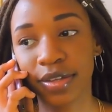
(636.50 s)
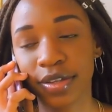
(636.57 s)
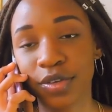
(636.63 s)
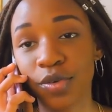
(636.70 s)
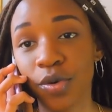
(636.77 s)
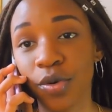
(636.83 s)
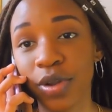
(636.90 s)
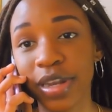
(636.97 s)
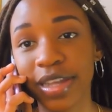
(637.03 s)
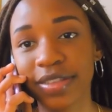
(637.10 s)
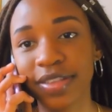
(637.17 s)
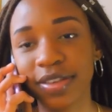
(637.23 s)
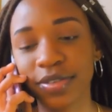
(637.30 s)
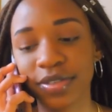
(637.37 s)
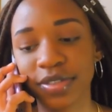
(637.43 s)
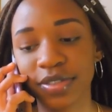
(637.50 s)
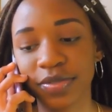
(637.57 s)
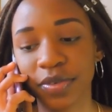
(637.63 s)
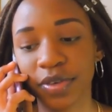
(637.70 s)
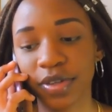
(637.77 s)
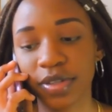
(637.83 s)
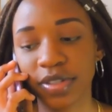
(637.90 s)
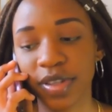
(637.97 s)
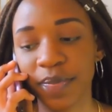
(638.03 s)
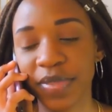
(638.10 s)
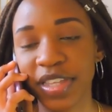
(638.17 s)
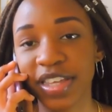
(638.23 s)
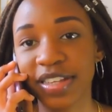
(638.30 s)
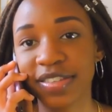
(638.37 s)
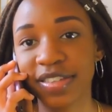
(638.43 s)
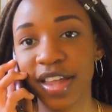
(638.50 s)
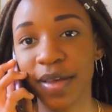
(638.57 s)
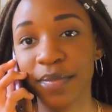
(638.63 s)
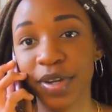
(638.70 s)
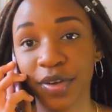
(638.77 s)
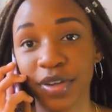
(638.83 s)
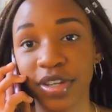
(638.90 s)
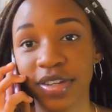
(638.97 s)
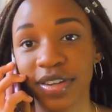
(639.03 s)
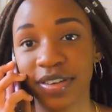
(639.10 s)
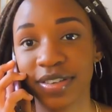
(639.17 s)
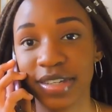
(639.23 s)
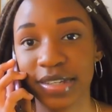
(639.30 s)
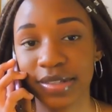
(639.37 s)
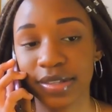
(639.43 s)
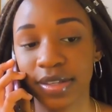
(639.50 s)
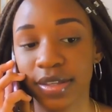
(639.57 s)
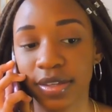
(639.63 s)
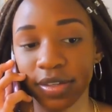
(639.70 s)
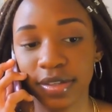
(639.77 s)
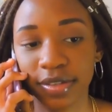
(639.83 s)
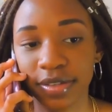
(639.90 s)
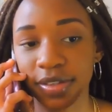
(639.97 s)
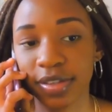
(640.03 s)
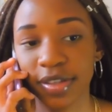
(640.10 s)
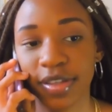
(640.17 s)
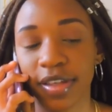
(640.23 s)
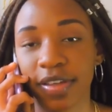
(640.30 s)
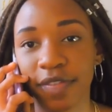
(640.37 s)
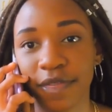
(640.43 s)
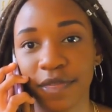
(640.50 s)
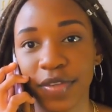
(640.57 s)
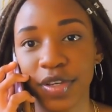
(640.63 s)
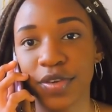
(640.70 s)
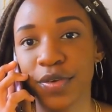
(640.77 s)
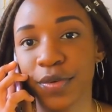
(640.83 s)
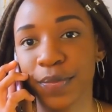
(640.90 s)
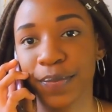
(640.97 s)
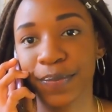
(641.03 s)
No, like that was for something else. Now I'm recording the video.